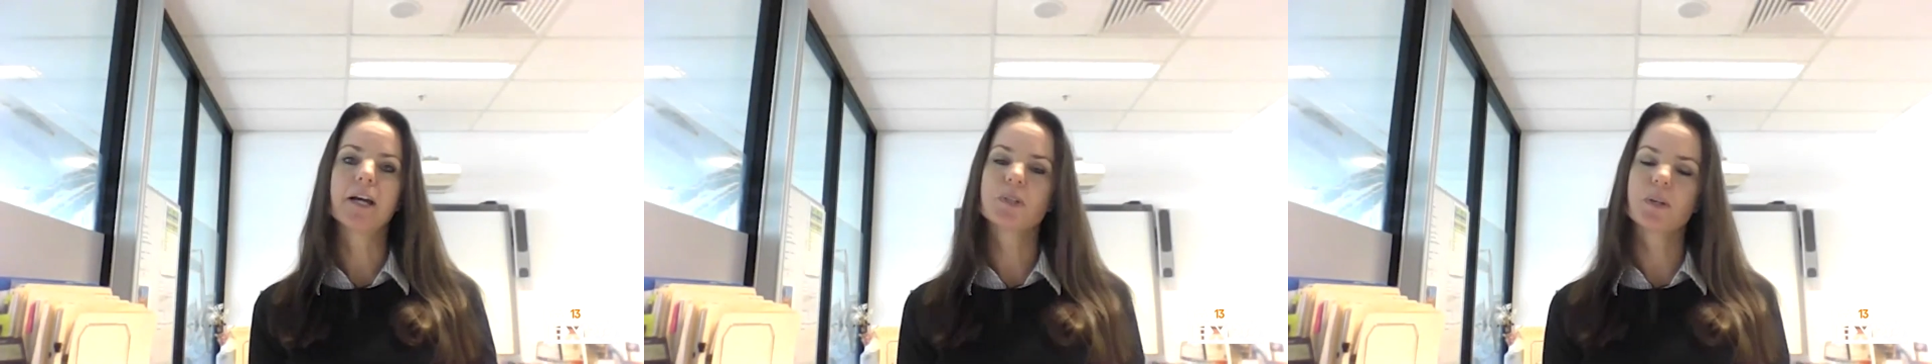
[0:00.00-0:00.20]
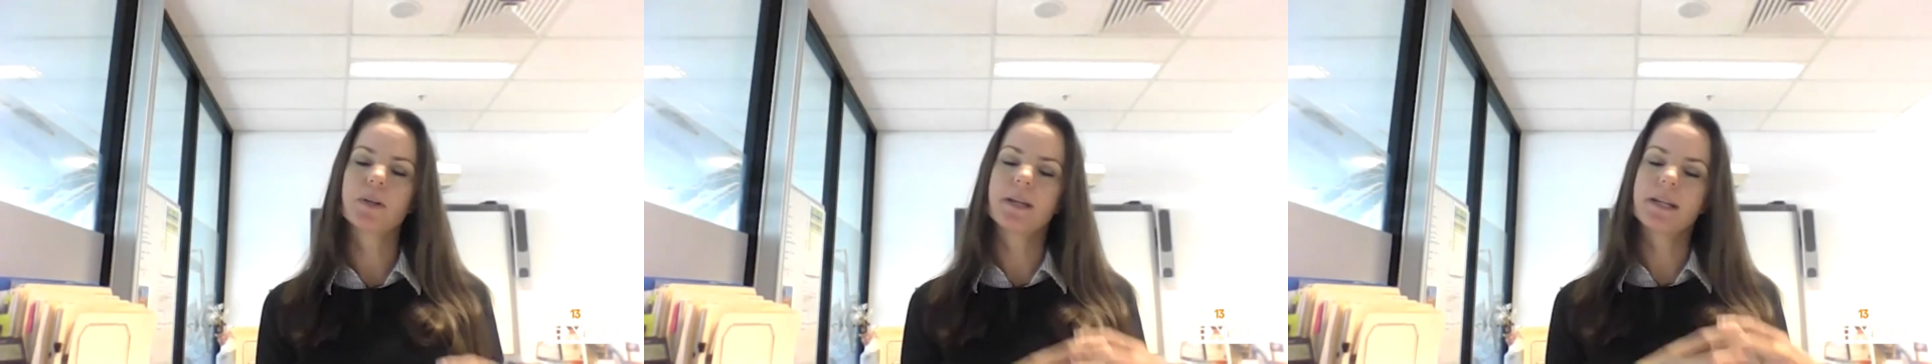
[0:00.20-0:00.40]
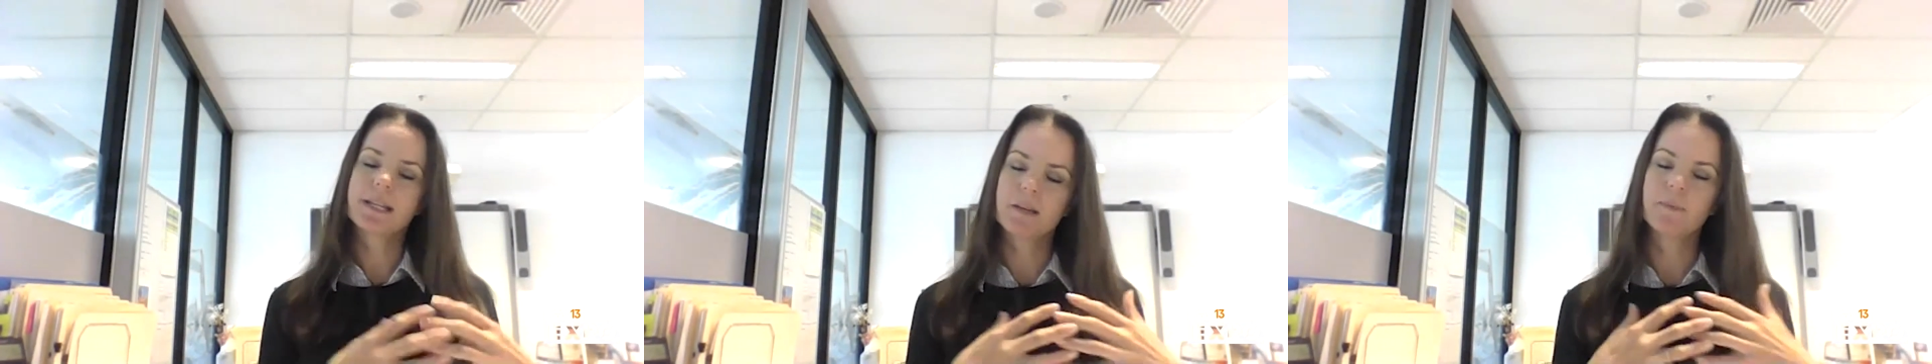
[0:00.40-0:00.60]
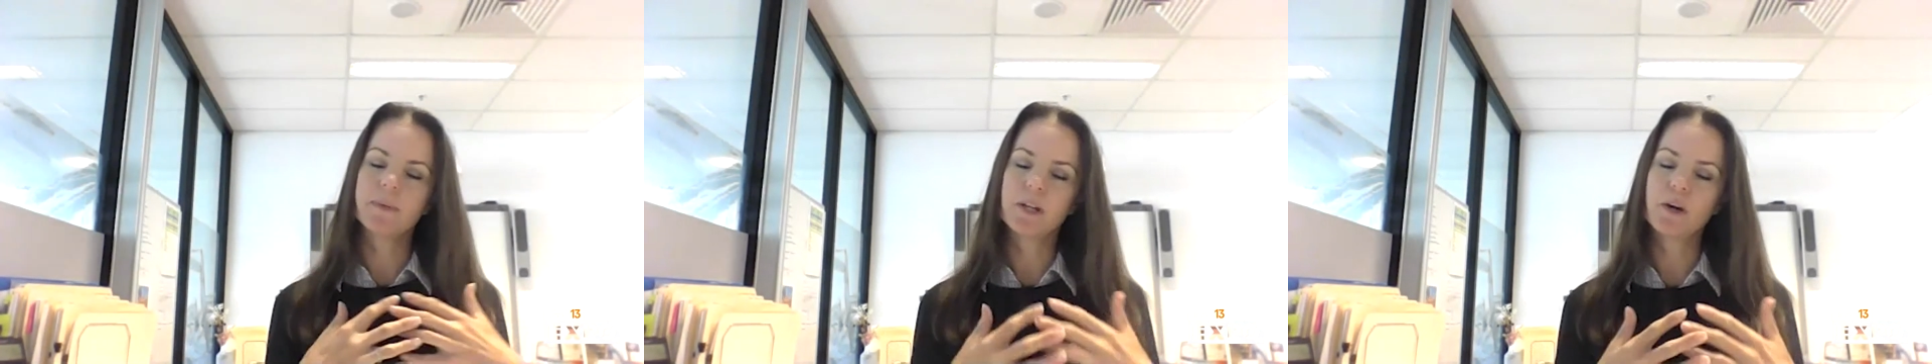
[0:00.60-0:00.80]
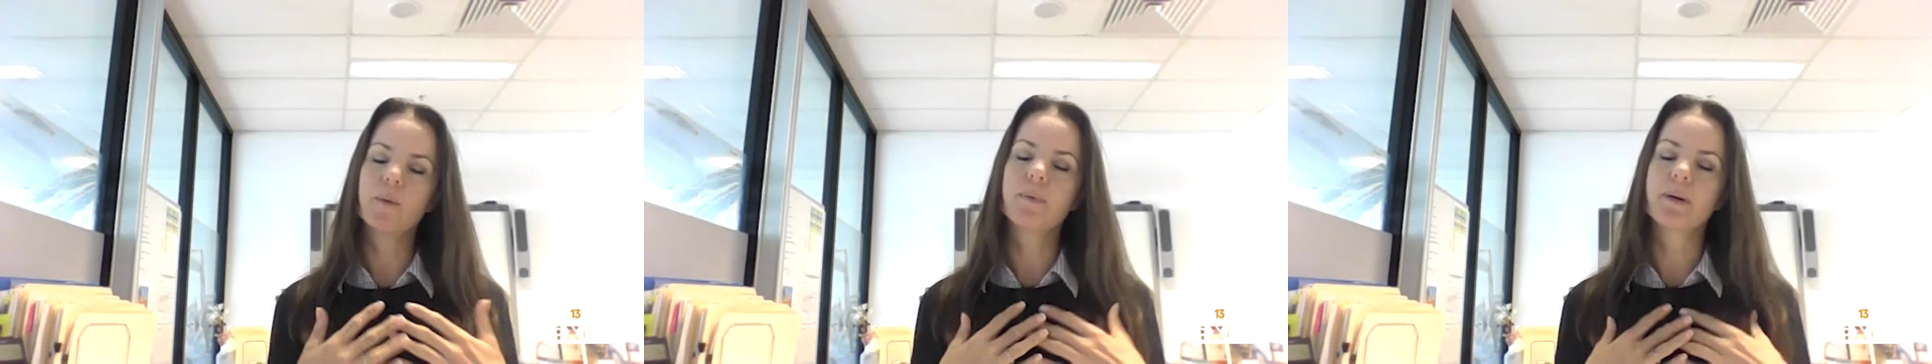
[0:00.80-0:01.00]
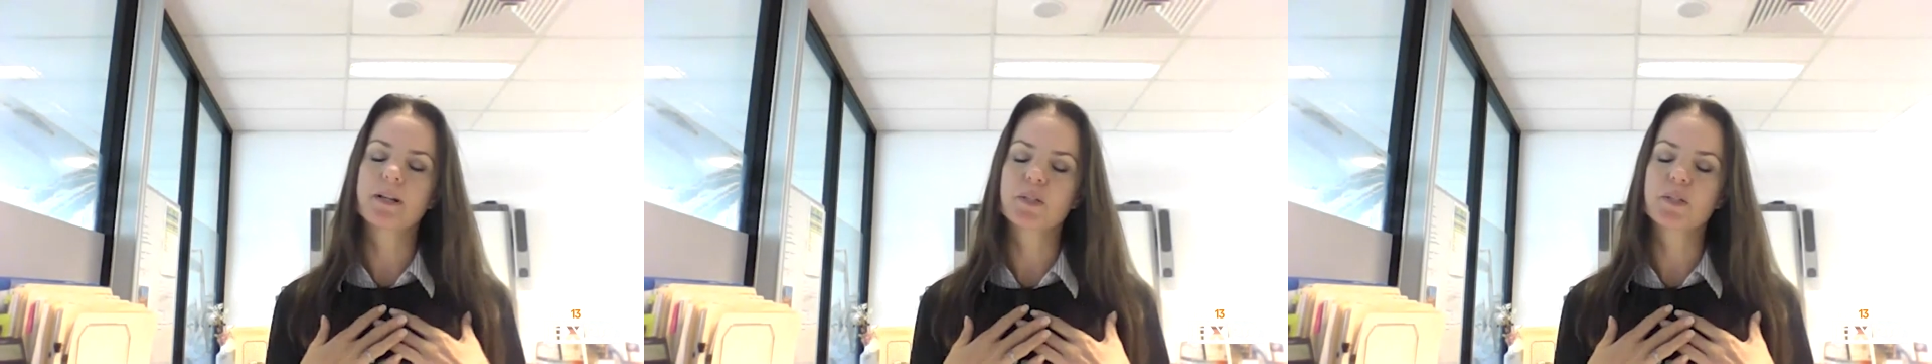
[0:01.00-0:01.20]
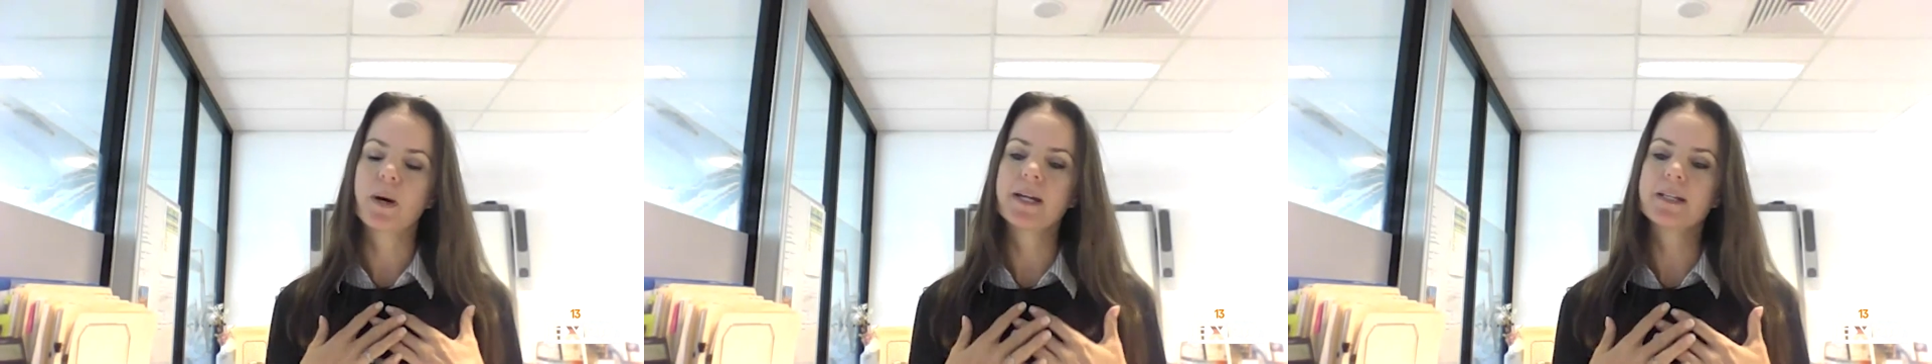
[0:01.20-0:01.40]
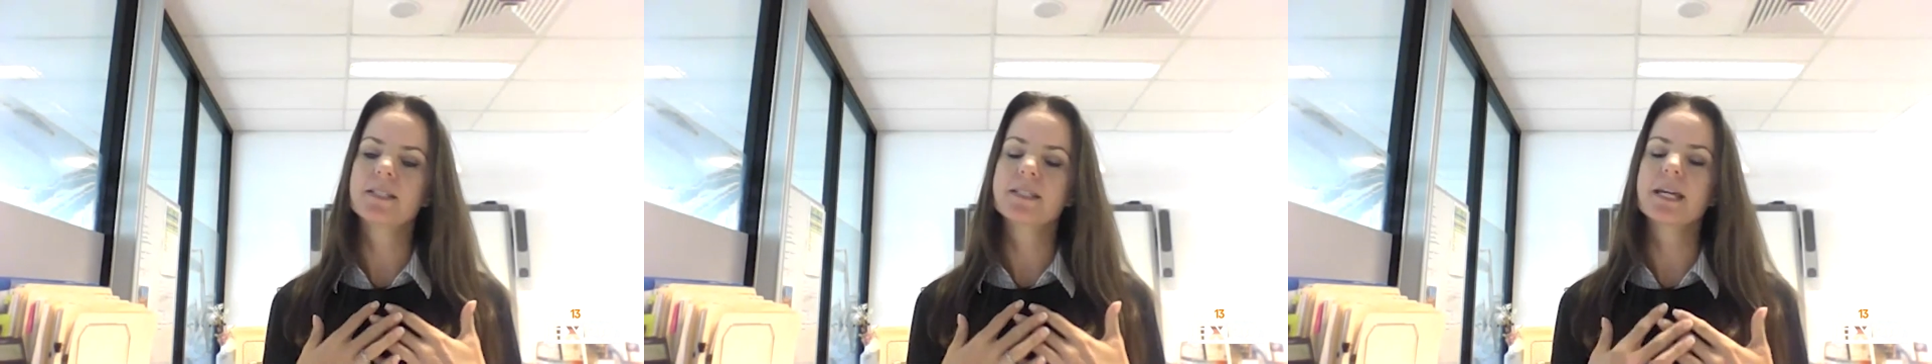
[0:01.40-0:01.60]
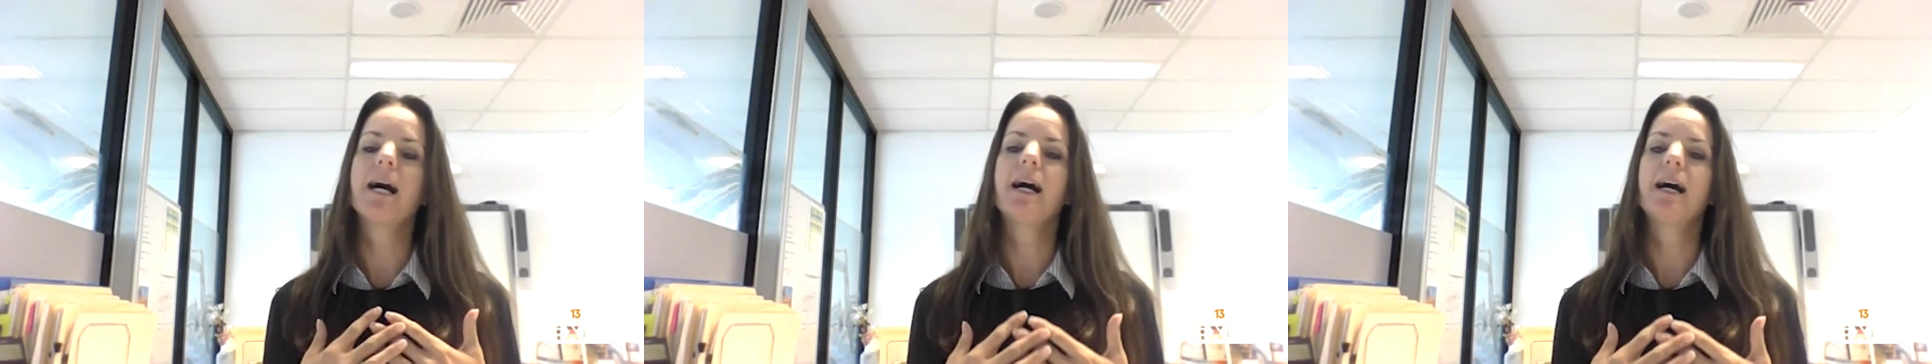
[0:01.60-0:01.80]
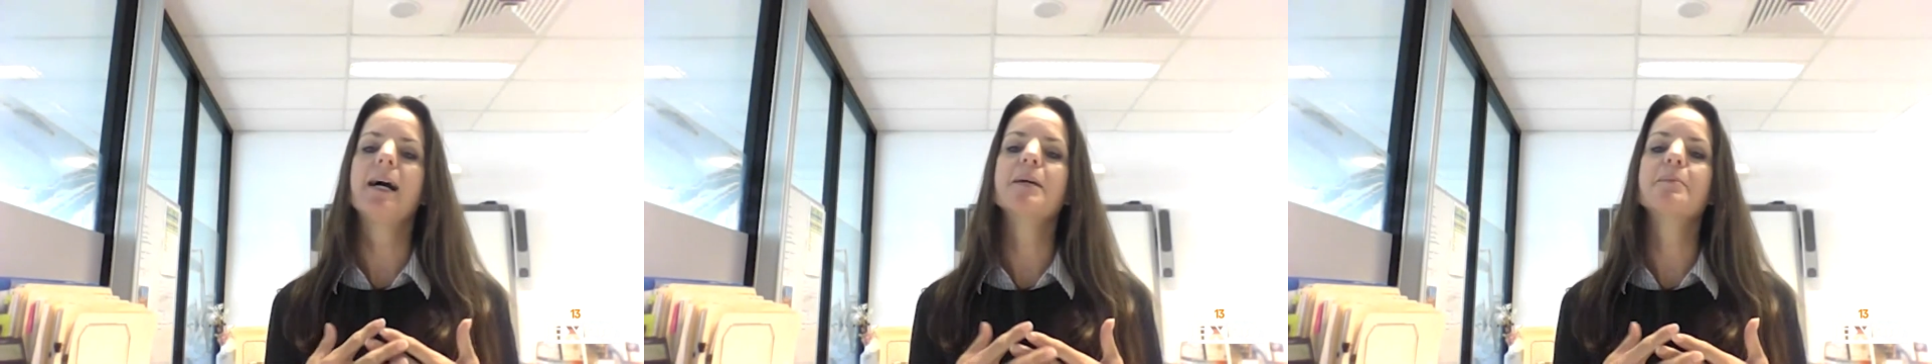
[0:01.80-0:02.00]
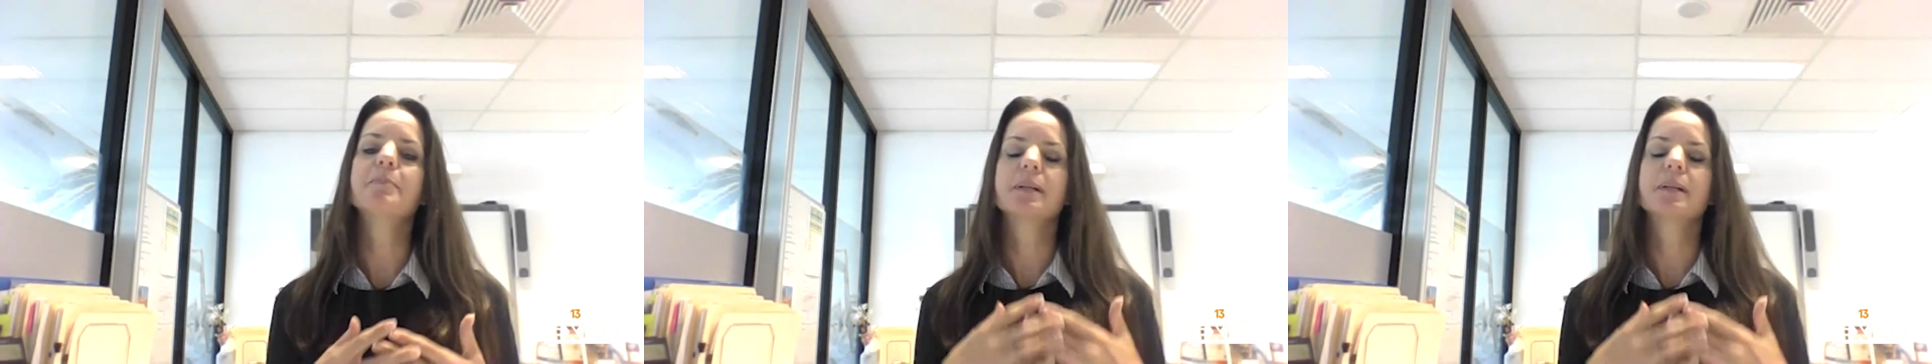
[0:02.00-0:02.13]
So, and again, we know apprentice wages are hard,